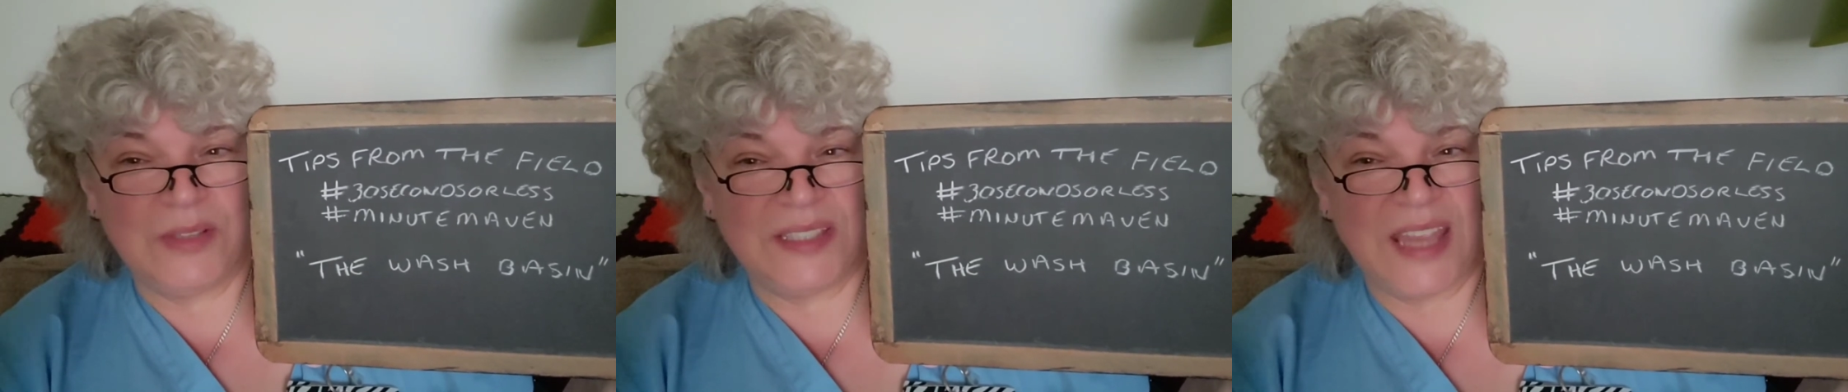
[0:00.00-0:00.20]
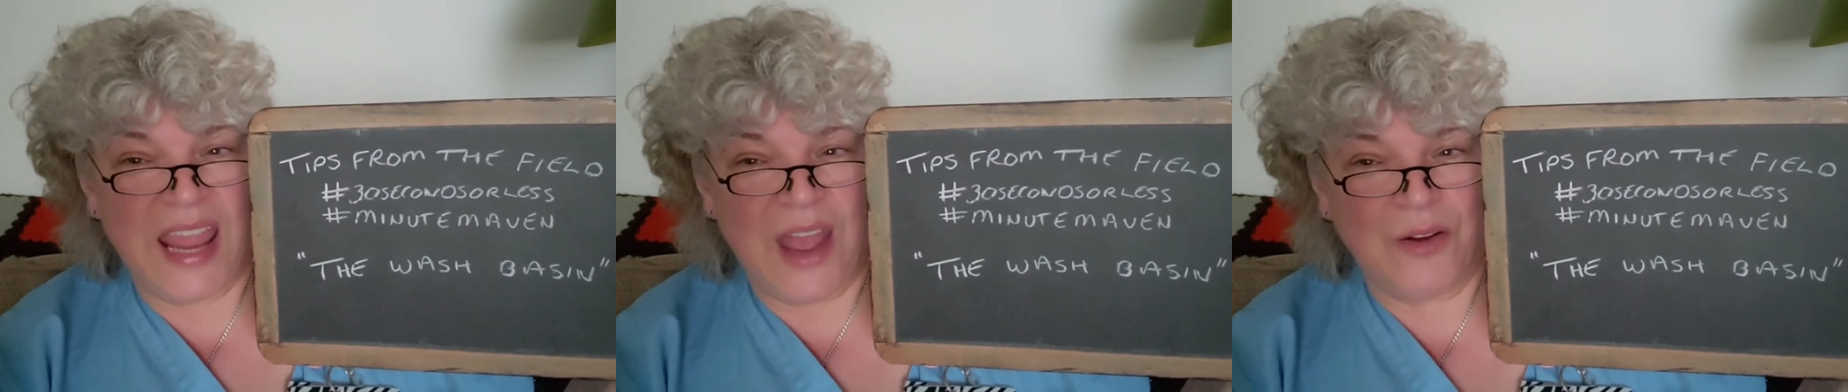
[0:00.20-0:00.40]

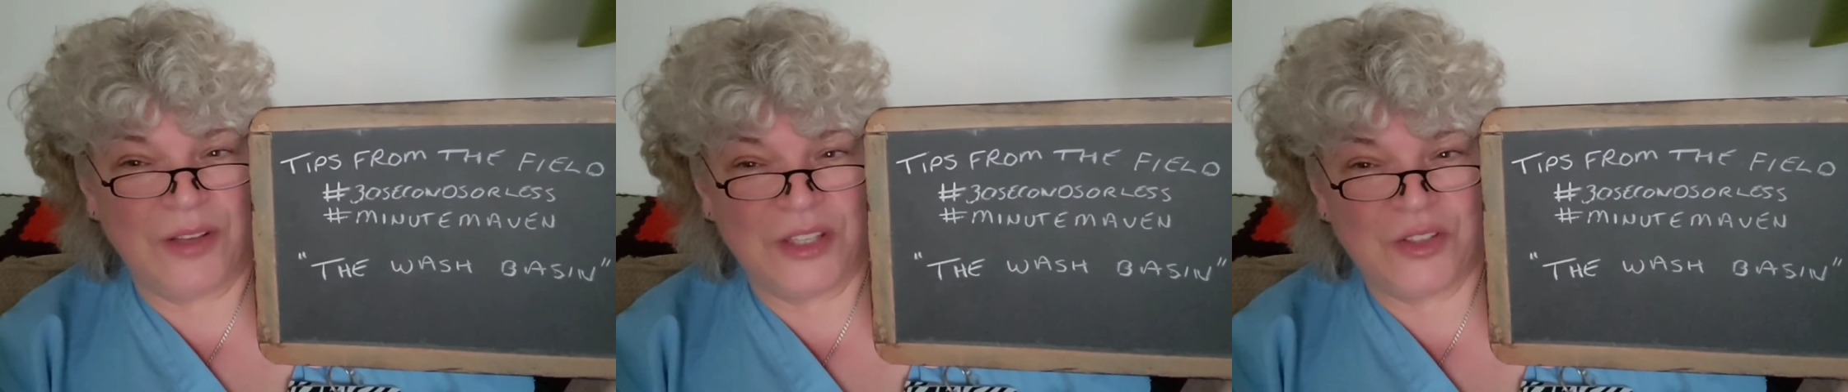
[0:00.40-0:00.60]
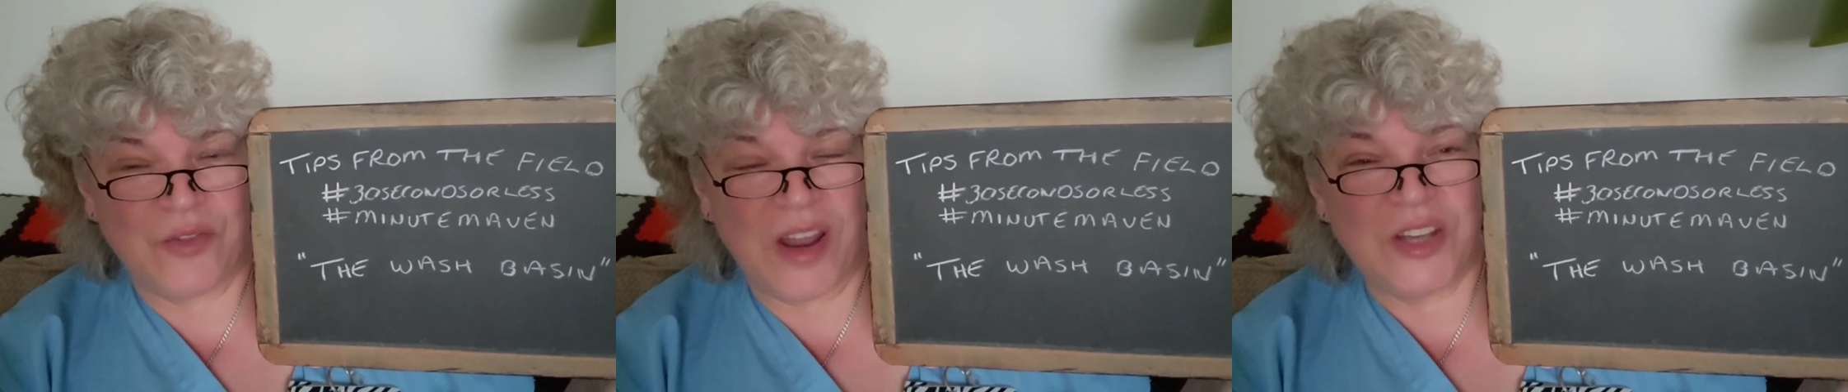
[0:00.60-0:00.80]
would say out
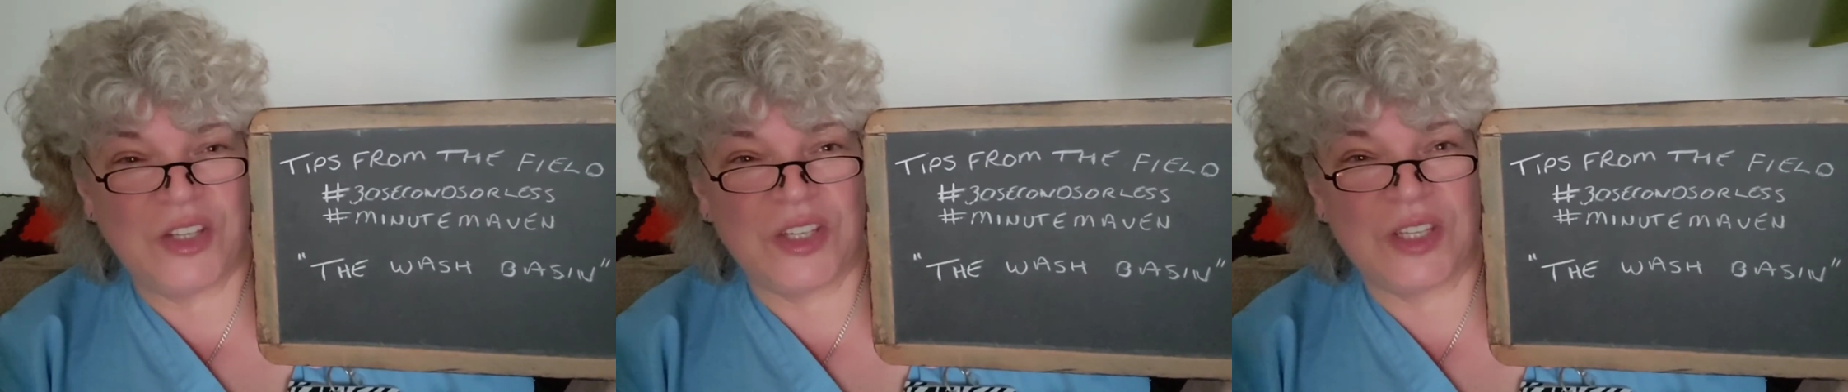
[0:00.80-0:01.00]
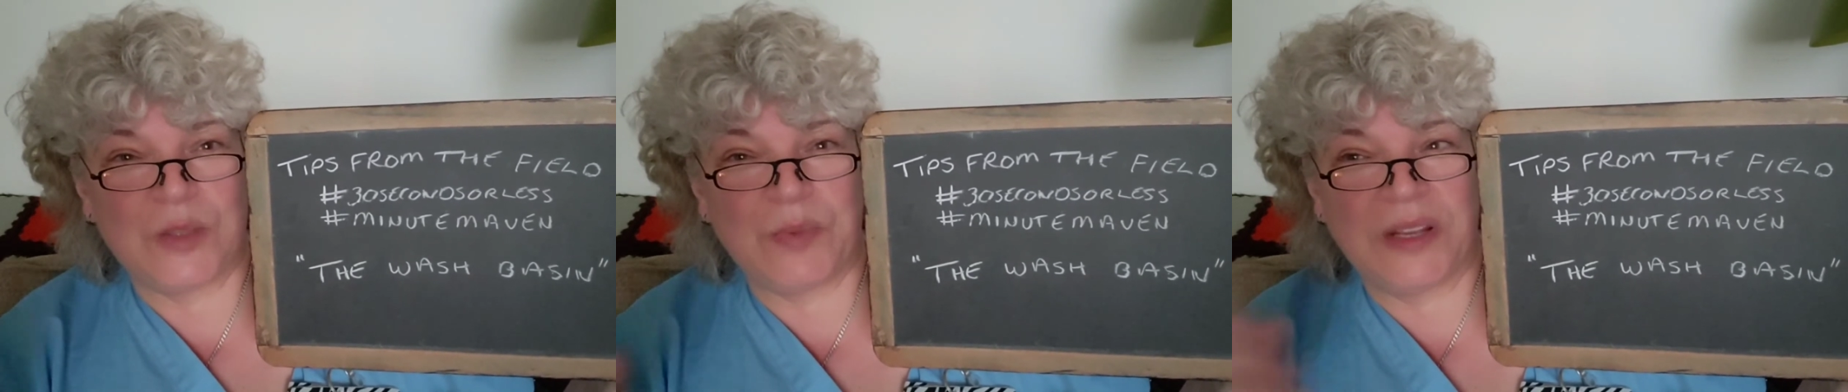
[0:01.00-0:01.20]
in the
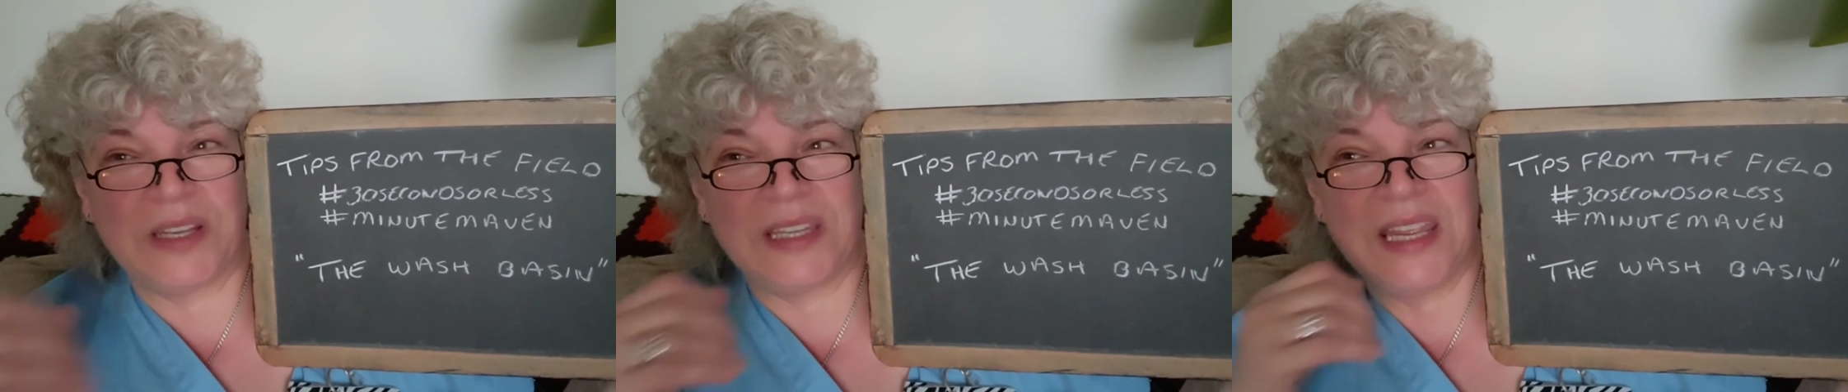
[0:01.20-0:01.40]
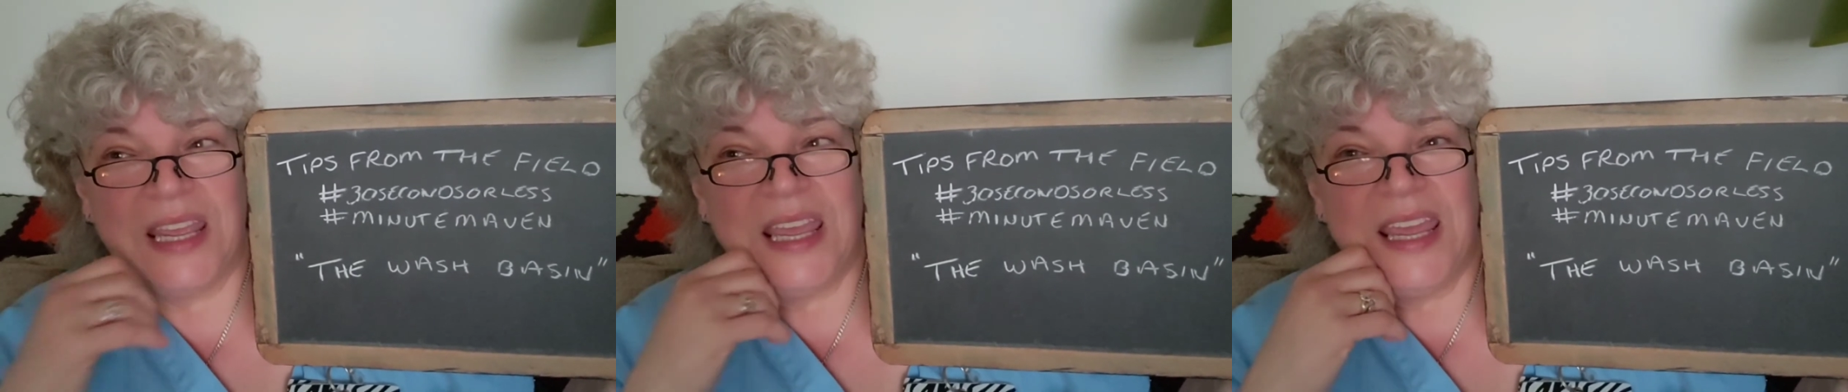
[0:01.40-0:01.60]
trenches, but